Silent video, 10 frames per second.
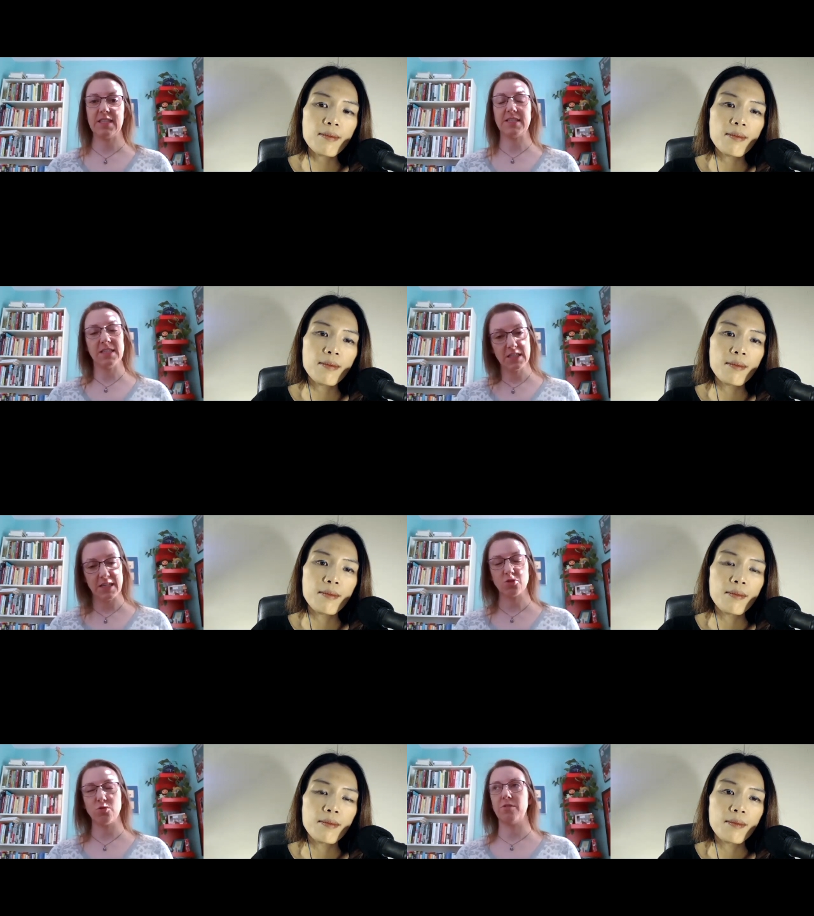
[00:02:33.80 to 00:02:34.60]
Speaker 1: that's
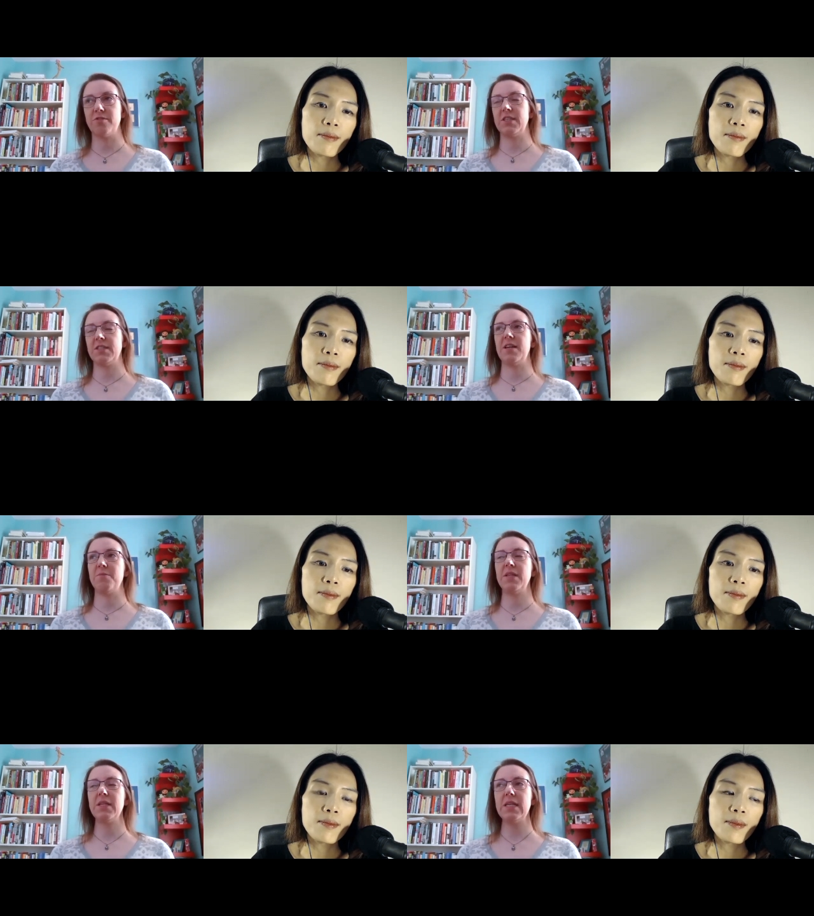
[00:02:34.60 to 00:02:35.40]
intellectual
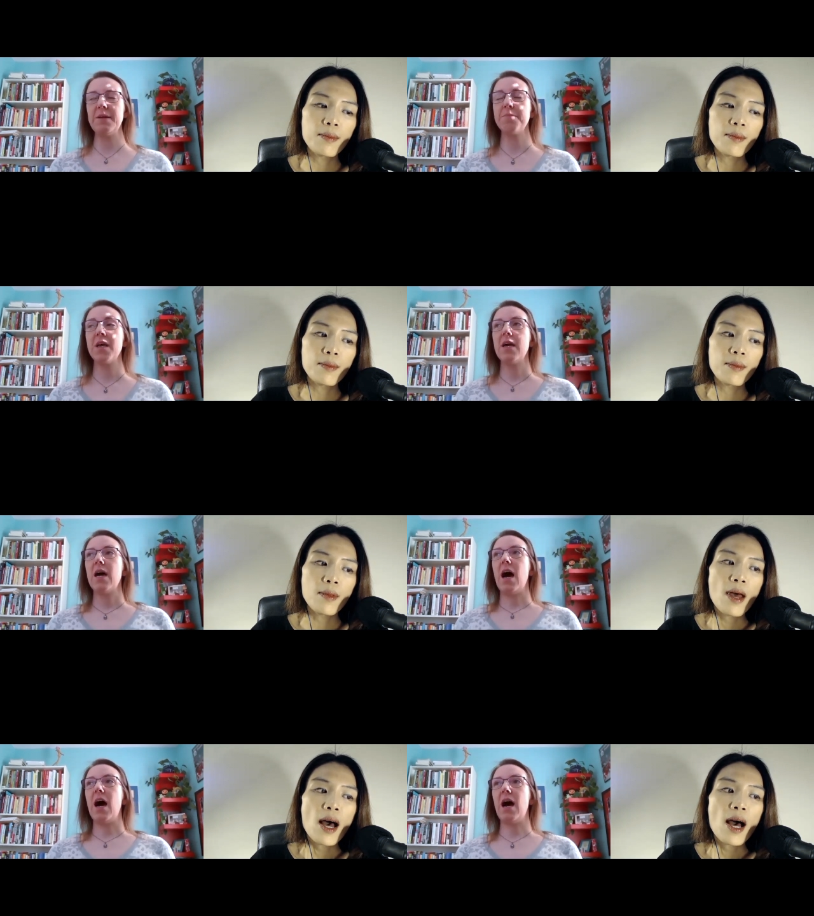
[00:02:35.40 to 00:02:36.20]
overexcitability.
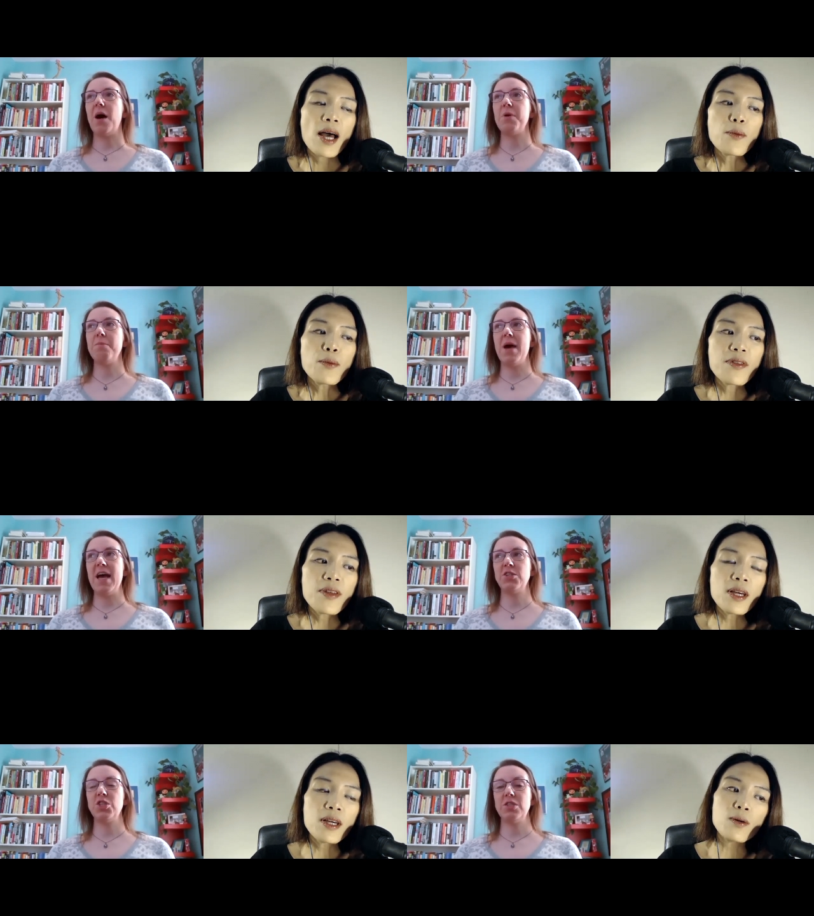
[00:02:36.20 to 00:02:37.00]
Um, I would
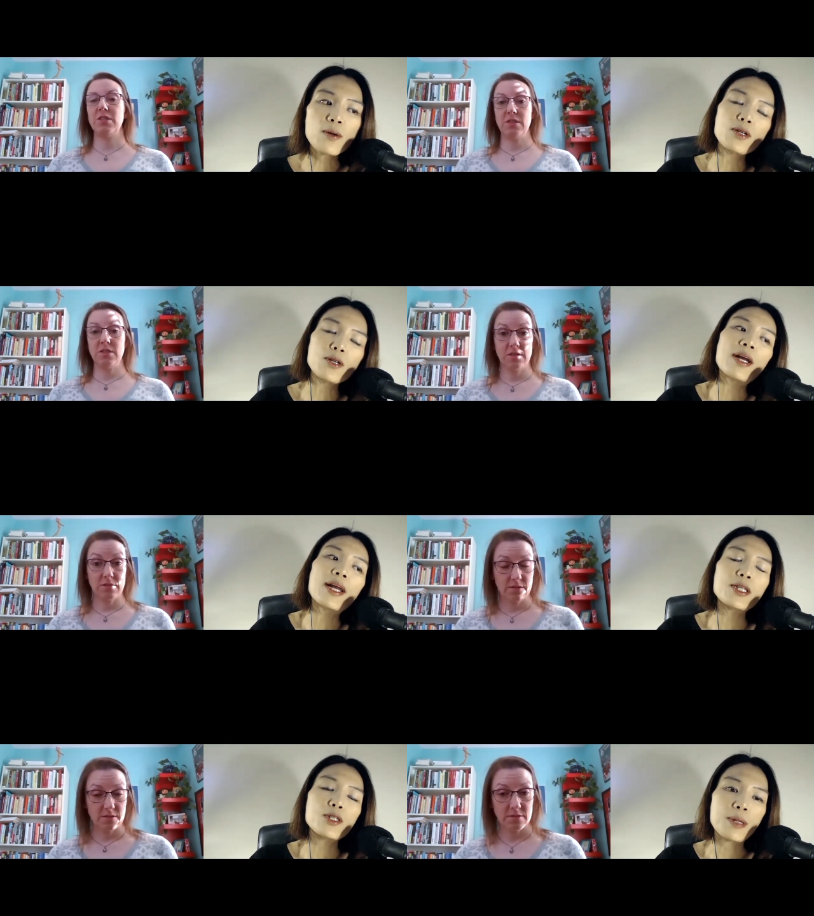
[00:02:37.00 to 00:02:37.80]
think
Speaker 2: it also
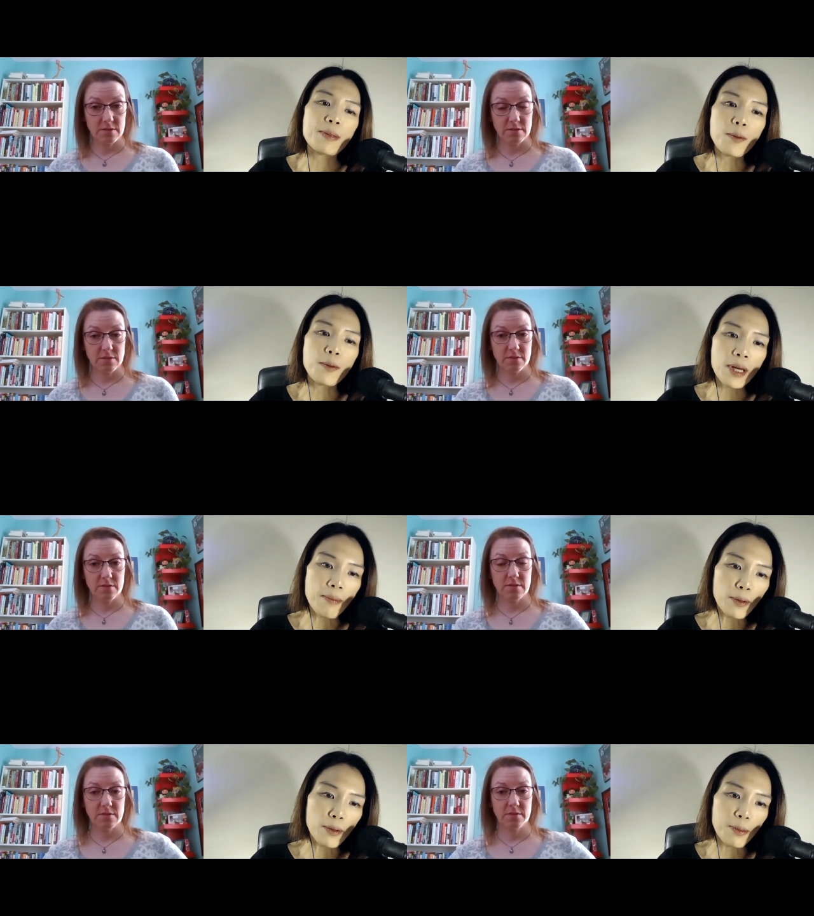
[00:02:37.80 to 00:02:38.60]
relates to people
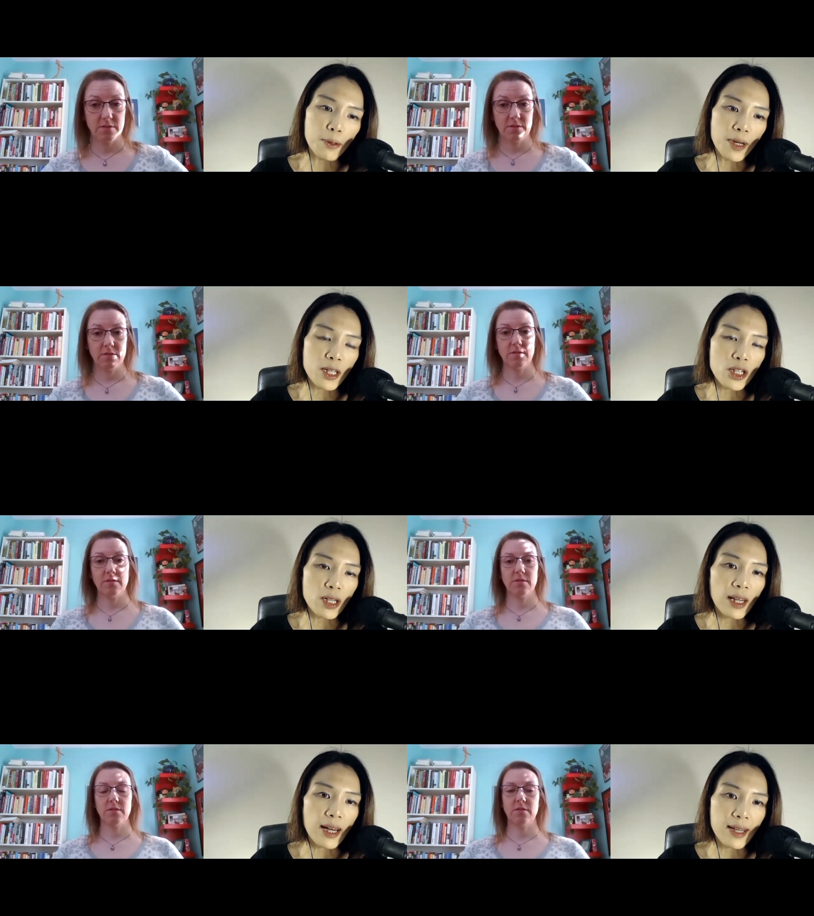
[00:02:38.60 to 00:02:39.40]
being
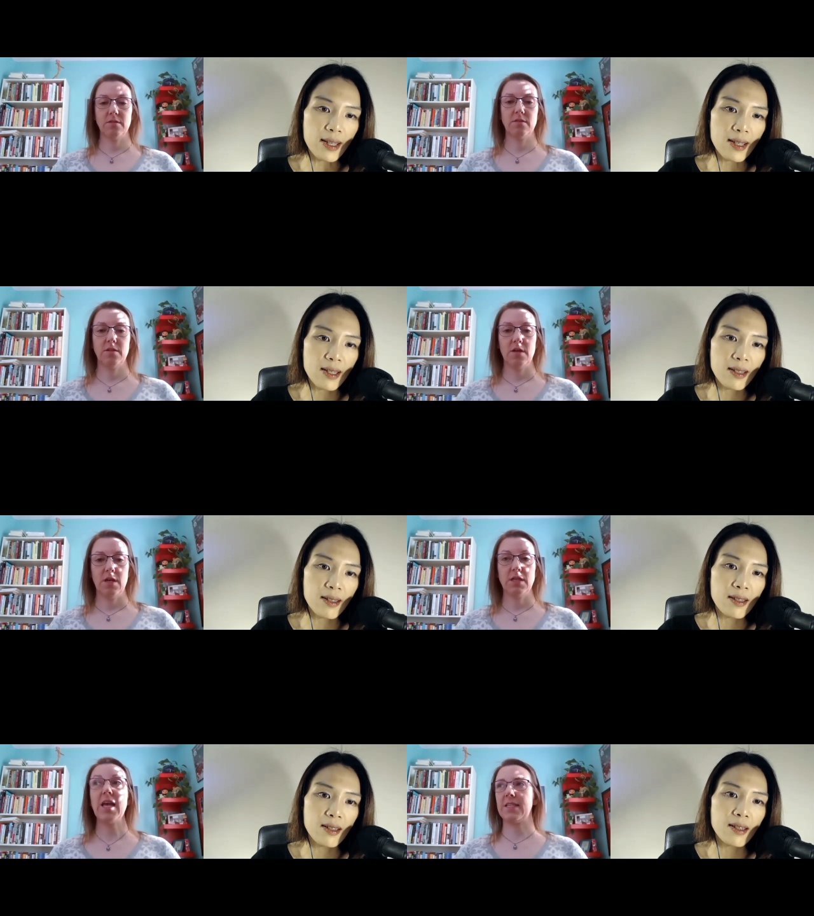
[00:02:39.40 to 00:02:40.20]
multi-potentialites.
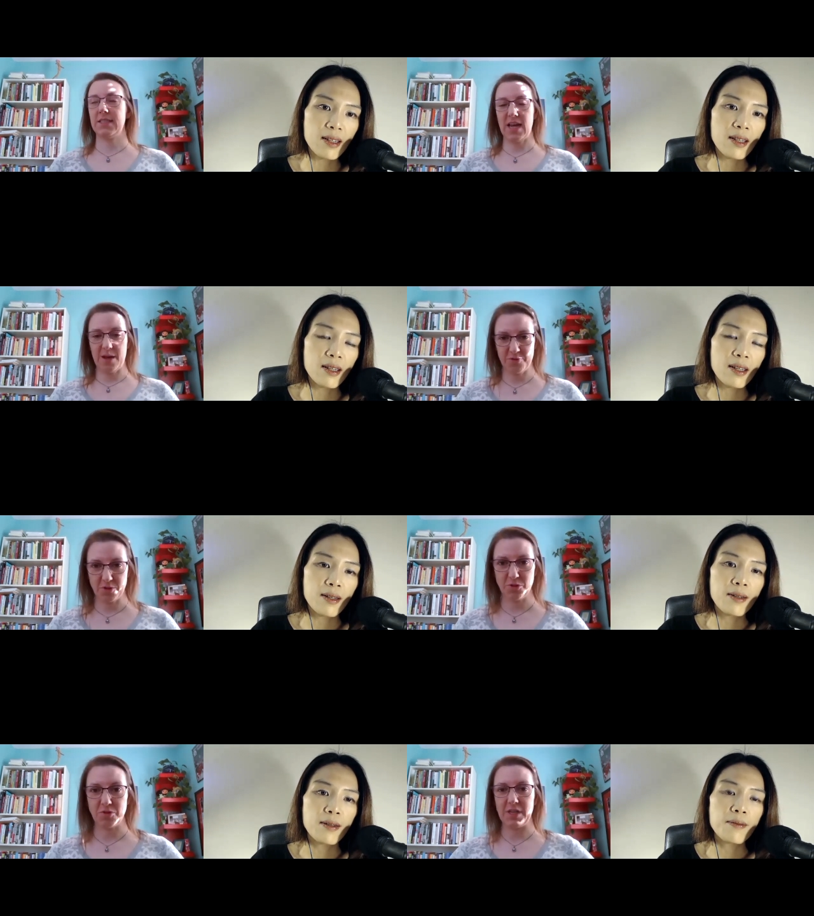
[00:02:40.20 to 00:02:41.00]
Speaker 1: Yes,
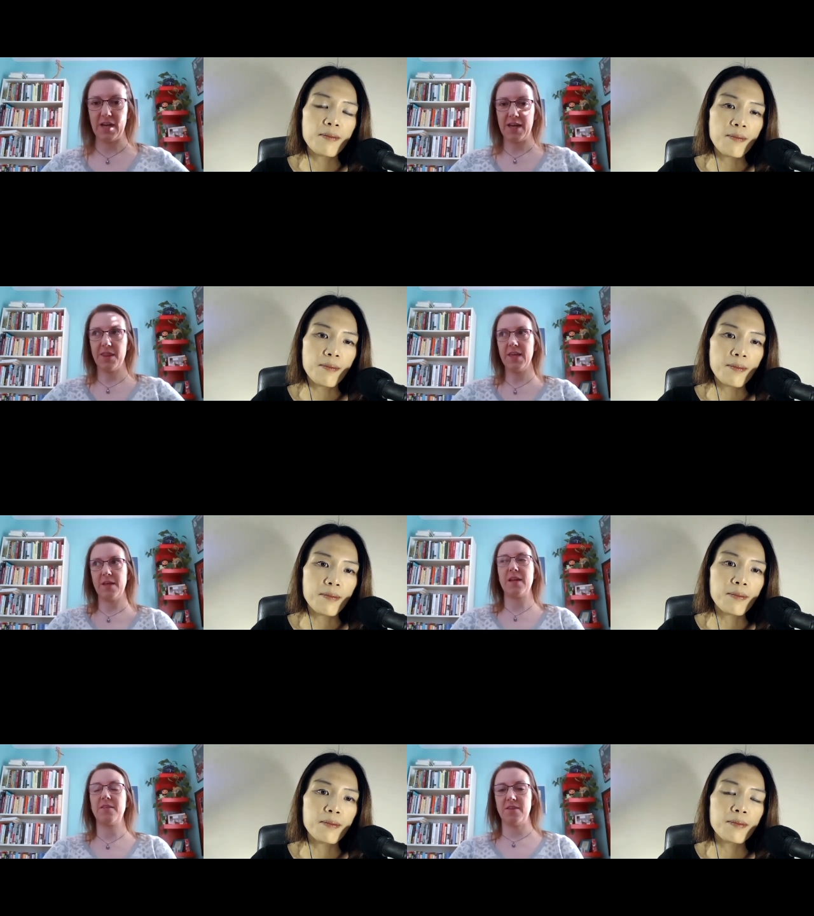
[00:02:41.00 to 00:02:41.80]
absolutely. I mm.
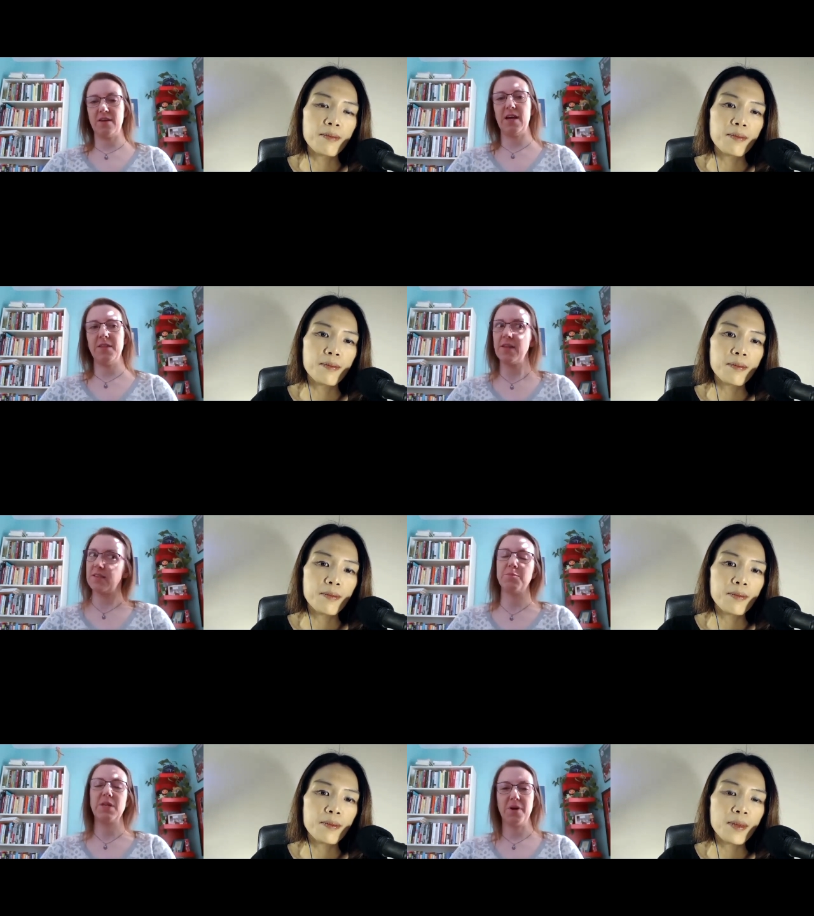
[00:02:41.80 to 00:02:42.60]
think that's I think
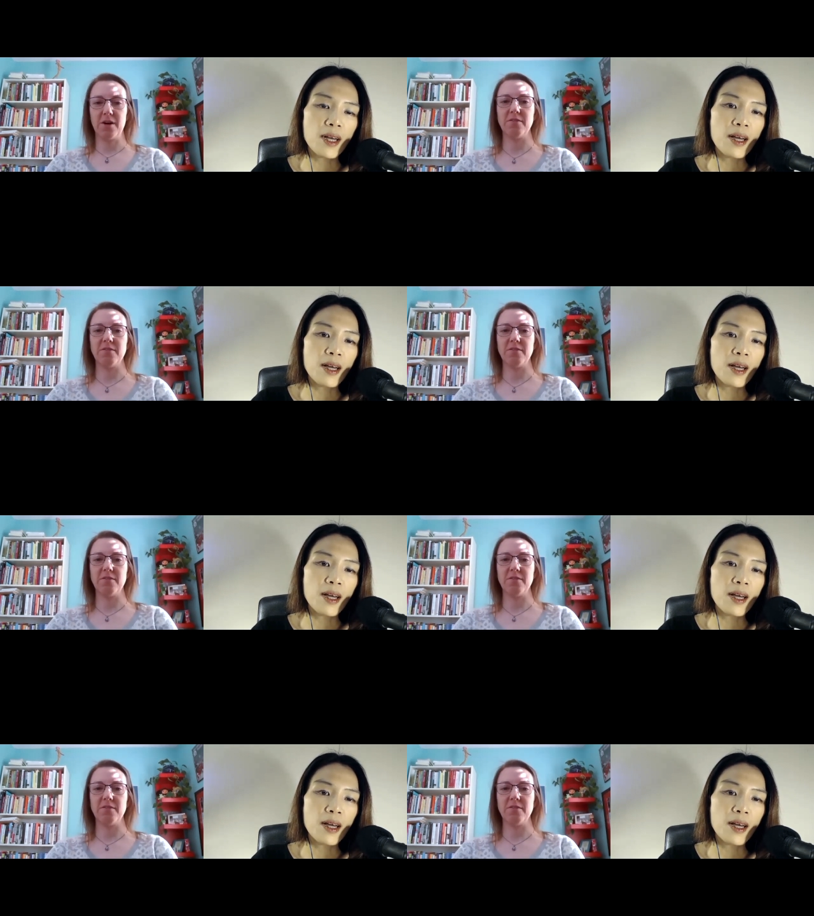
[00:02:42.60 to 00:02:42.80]
that's a big part of